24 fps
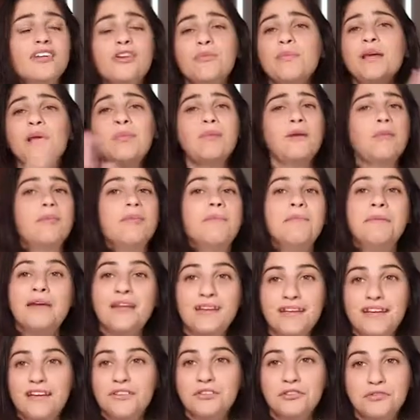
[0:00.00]
There may be
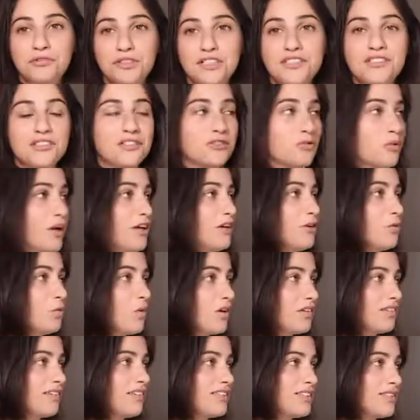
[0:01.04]
many other reasons why you
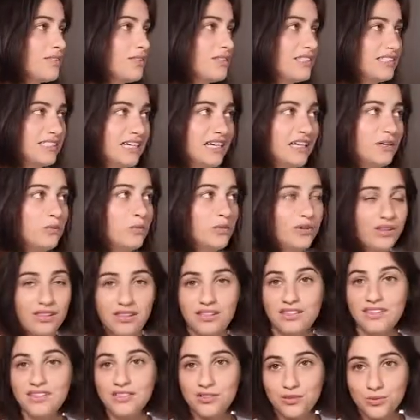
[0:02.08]
want this to stay
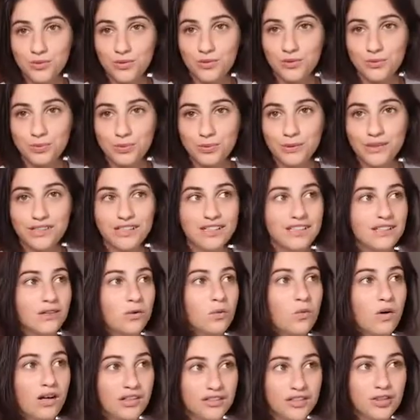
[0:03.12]
within this group
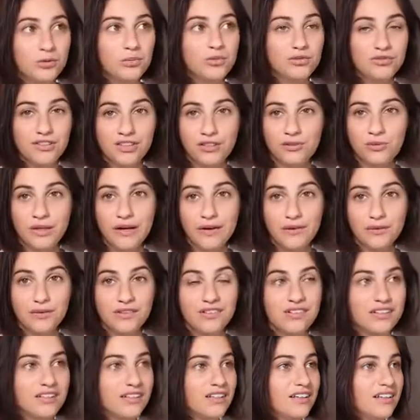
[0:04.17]
while you move it
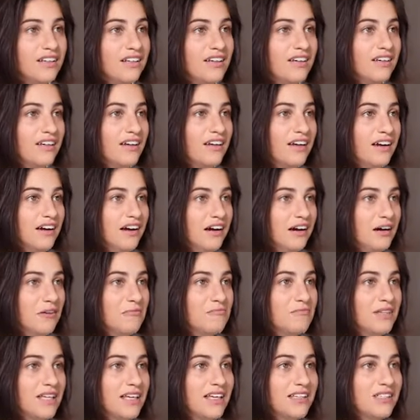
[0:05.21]
around.
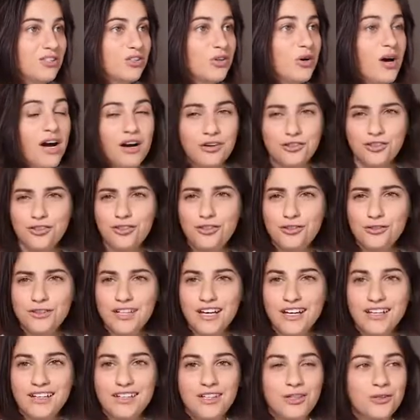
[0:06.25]
And so how do you do
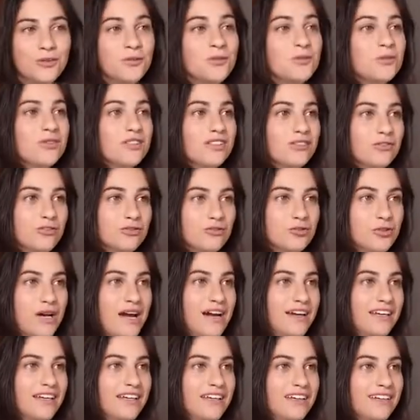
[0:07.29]
that? You
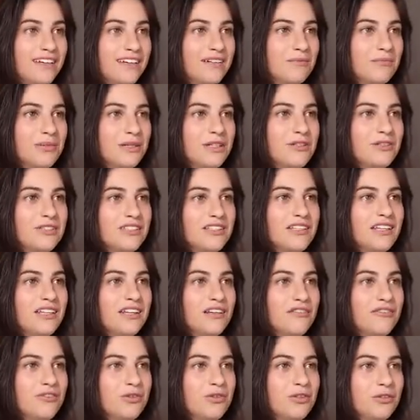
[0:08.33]
drag it, but you see
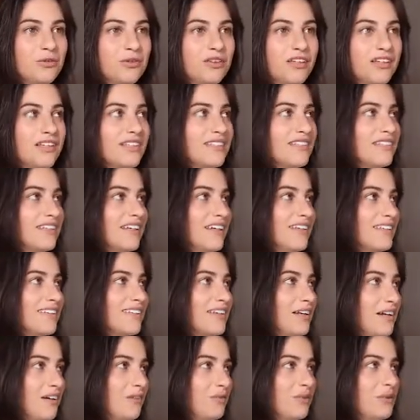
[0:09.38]
that if you do this,
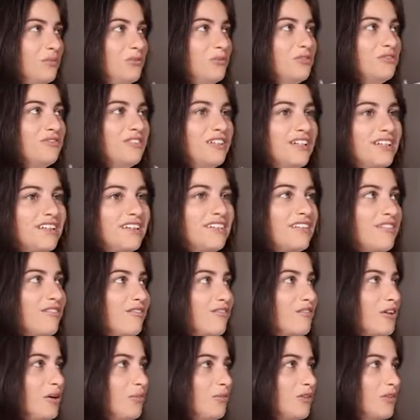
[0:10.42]
it's gonna remove it
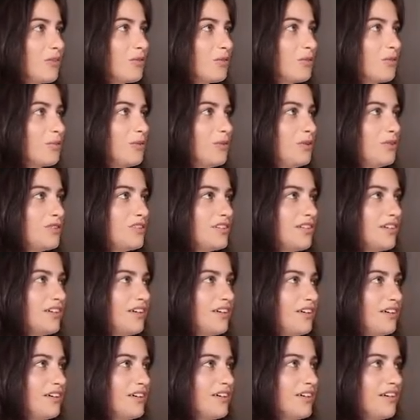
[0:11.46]
from the group. You see it
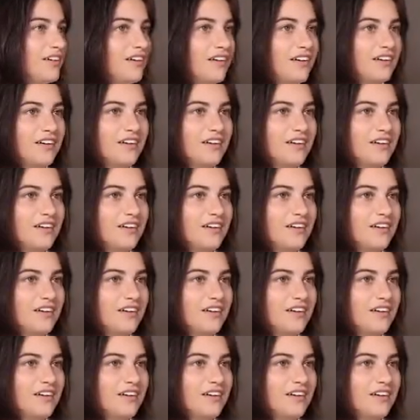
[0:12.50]
here.